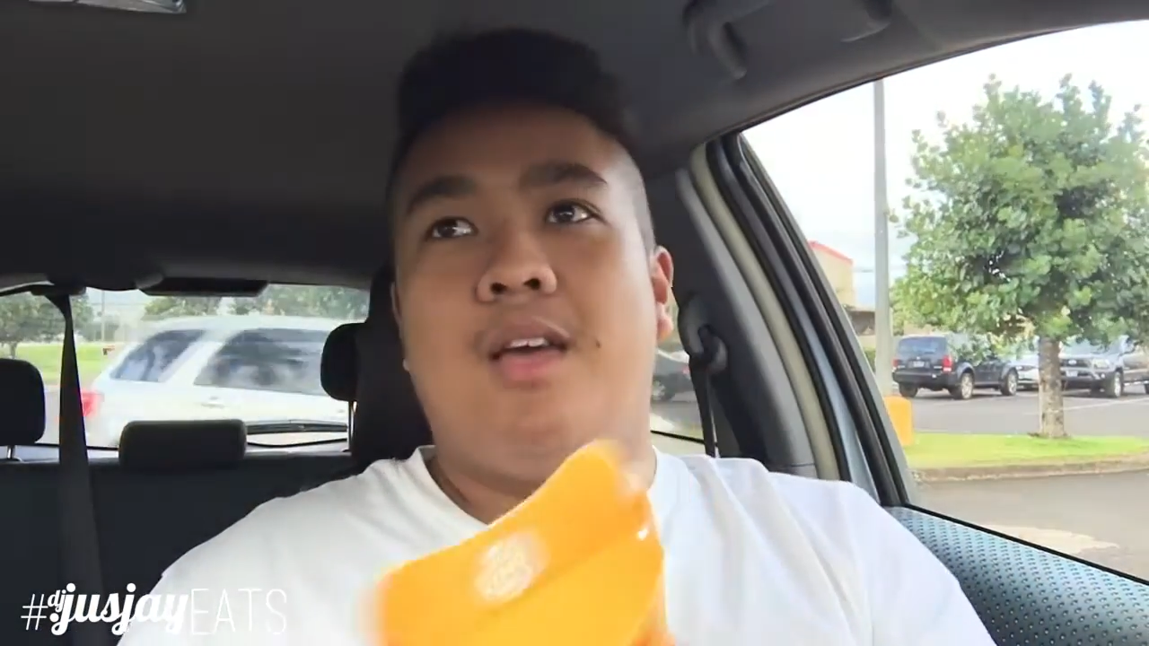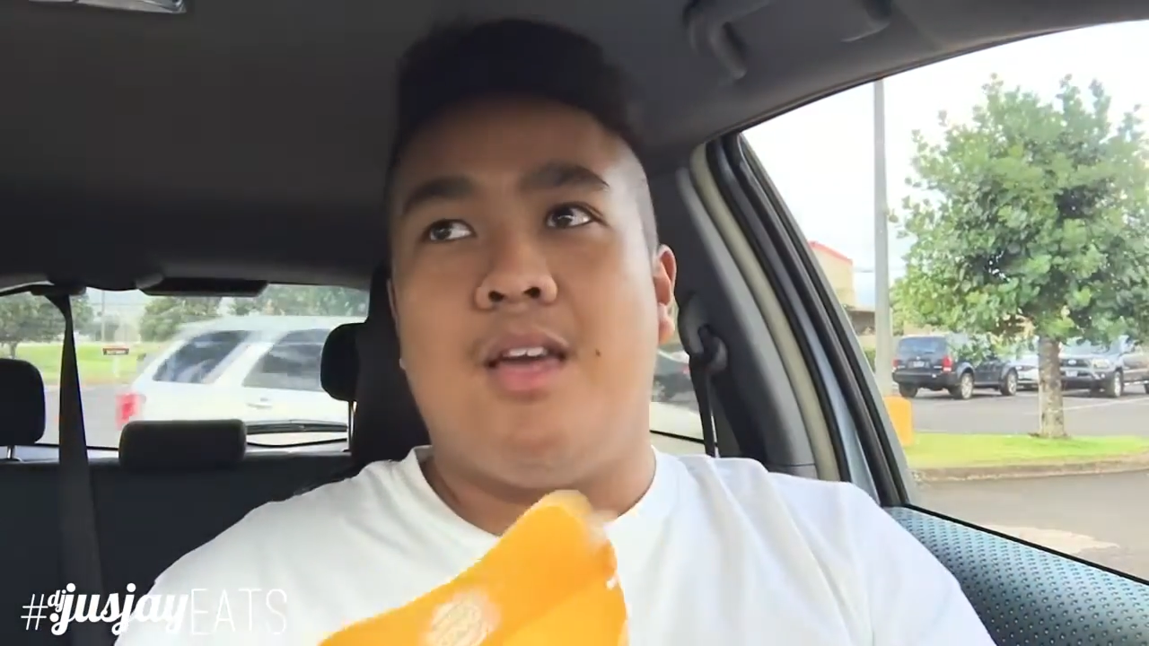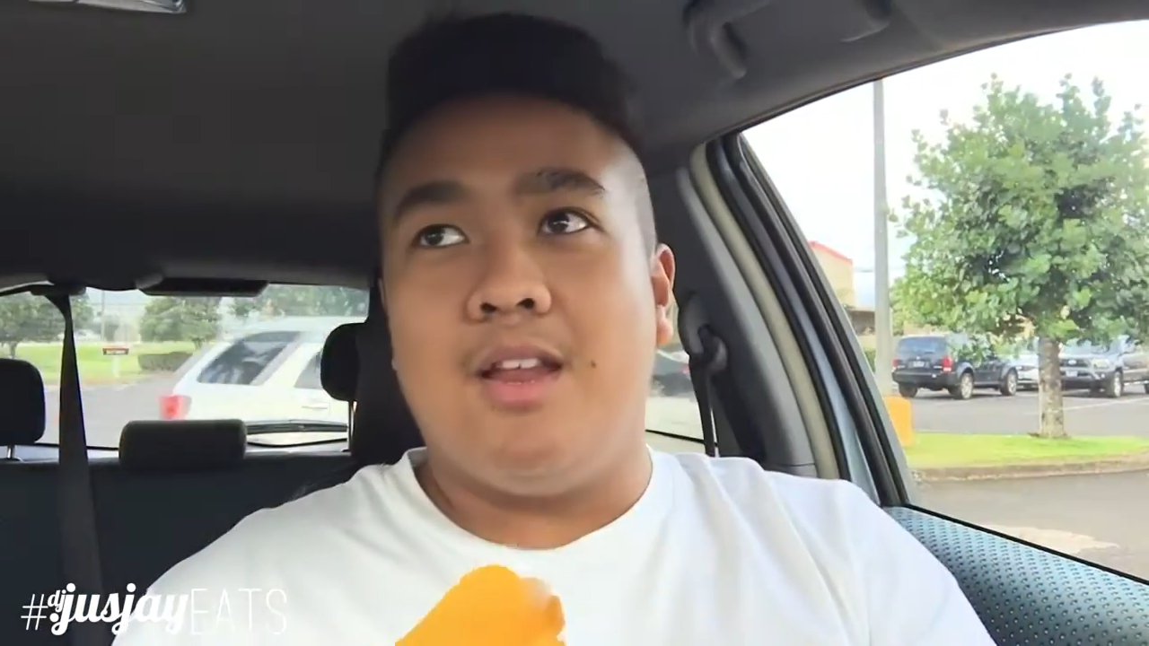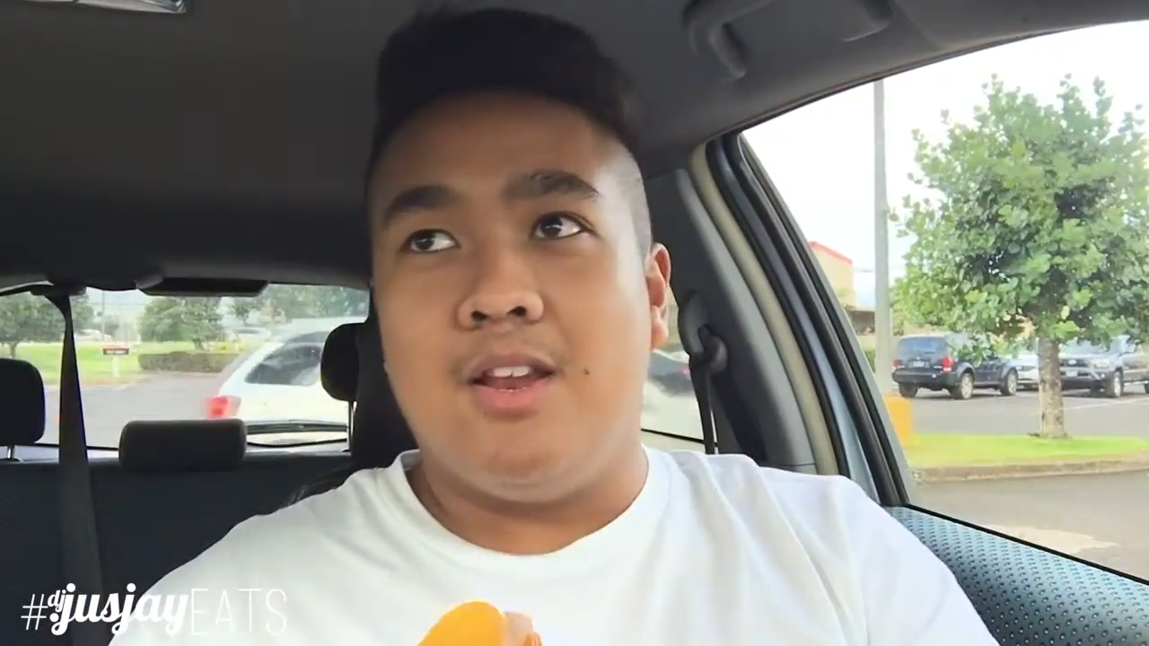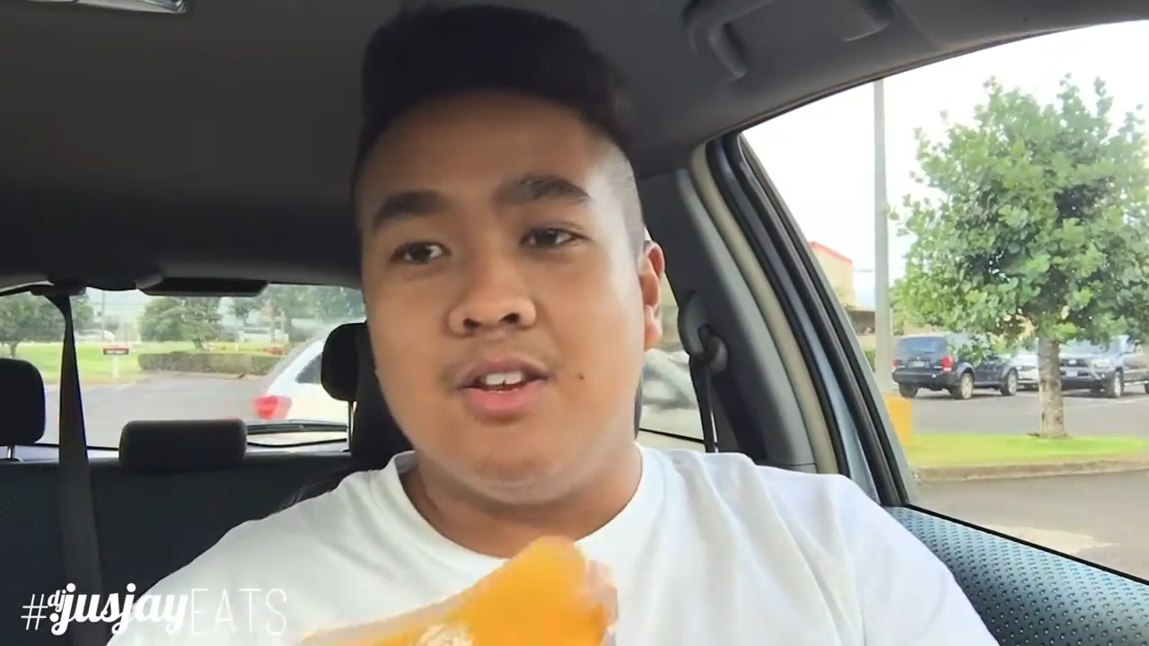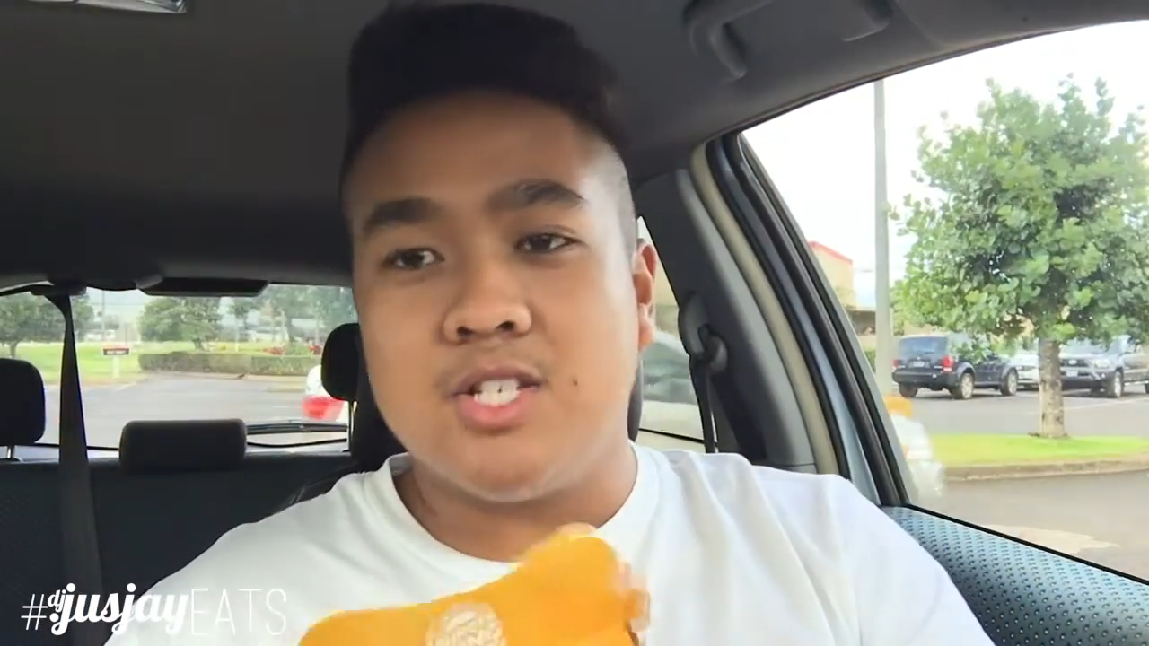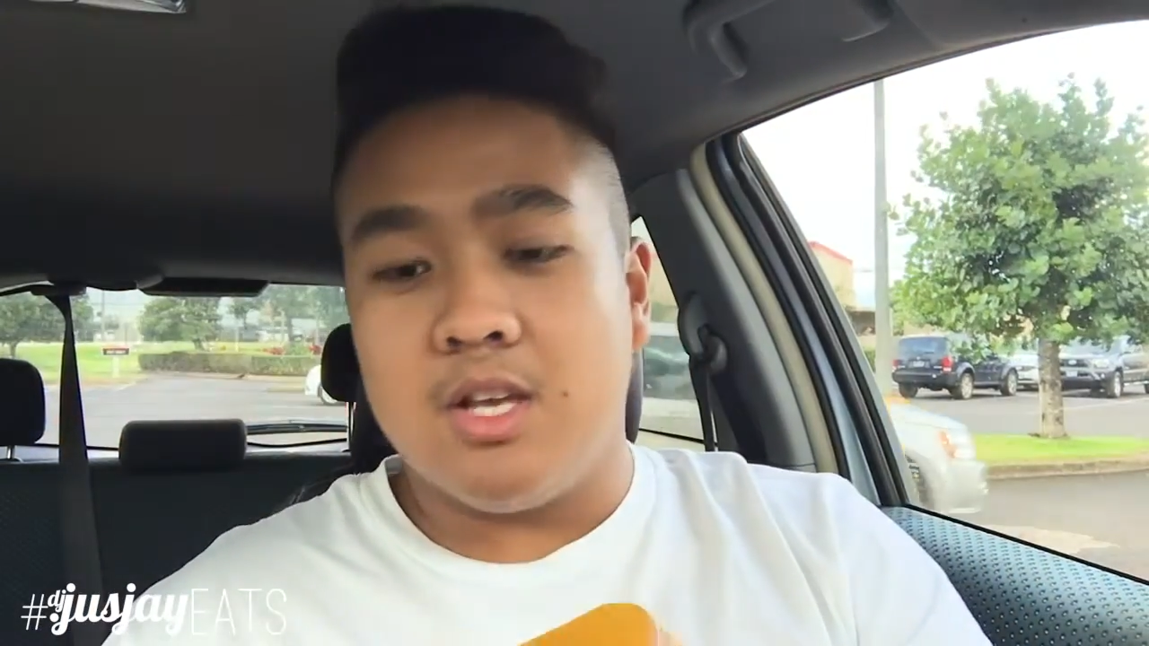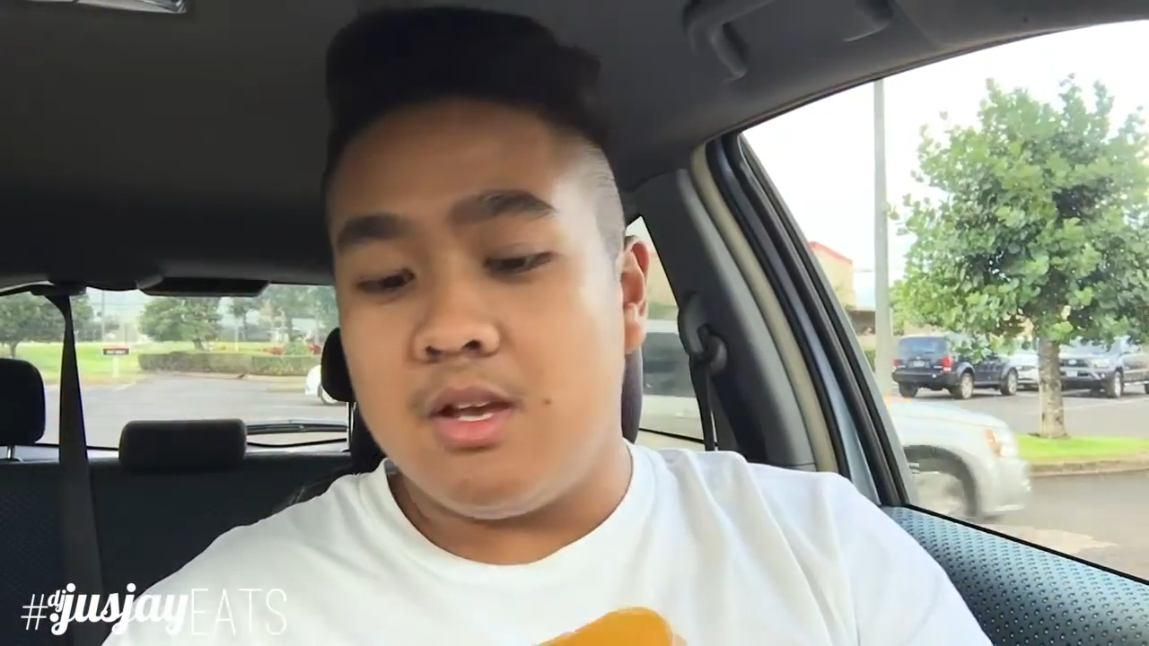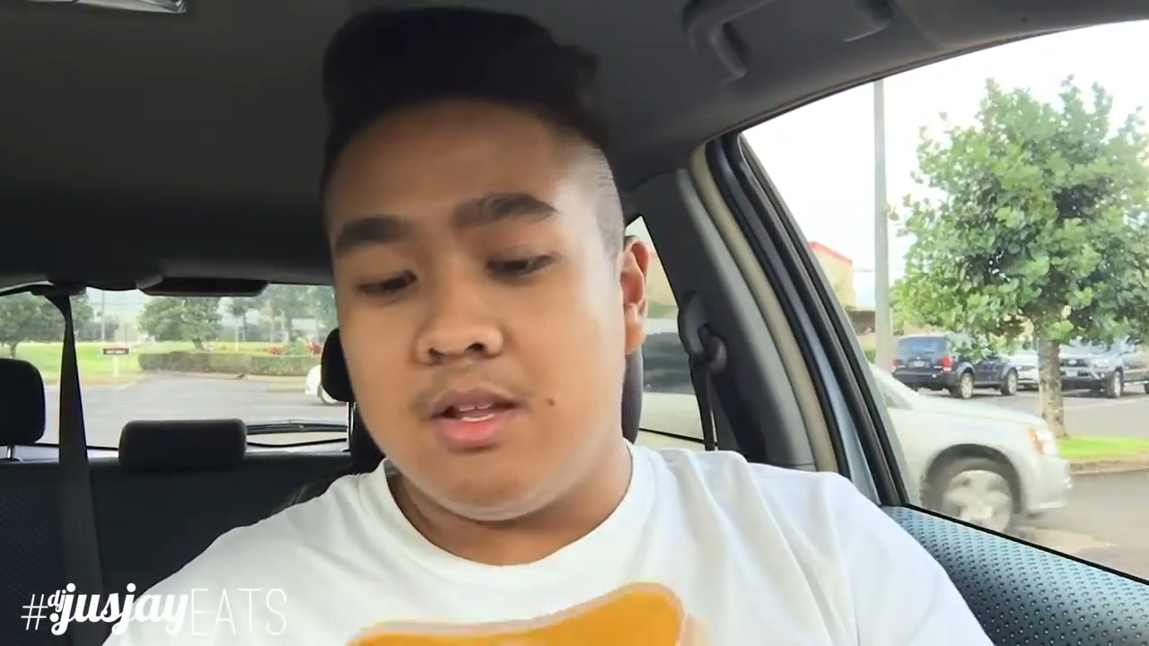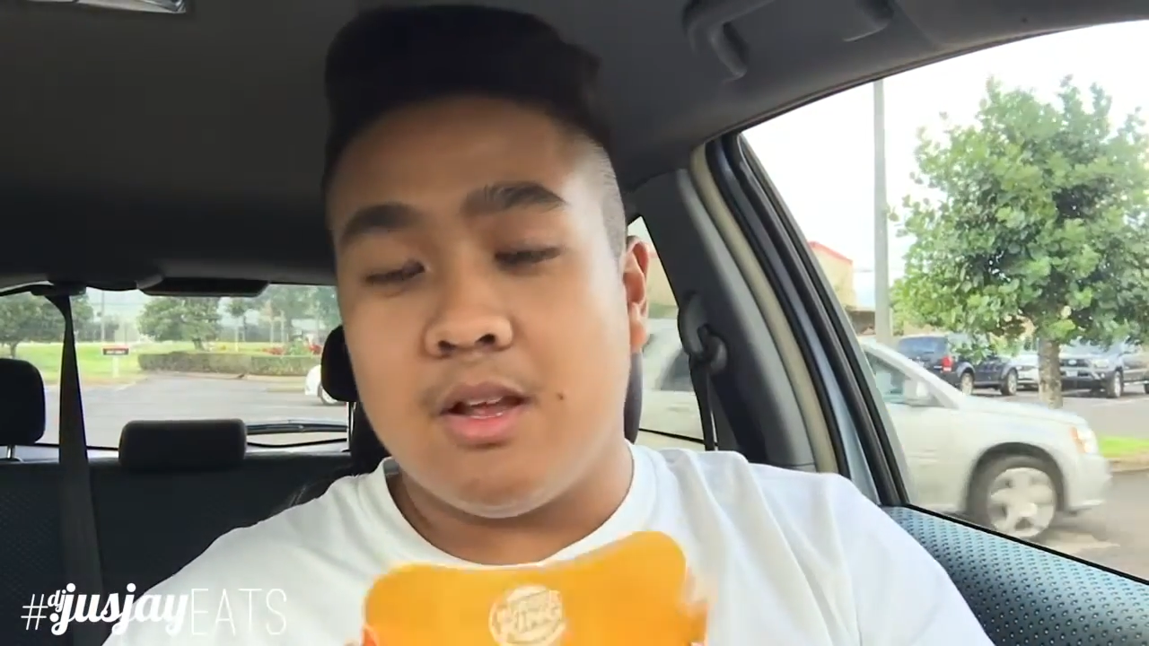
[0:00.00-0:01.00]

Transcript: and it looks good.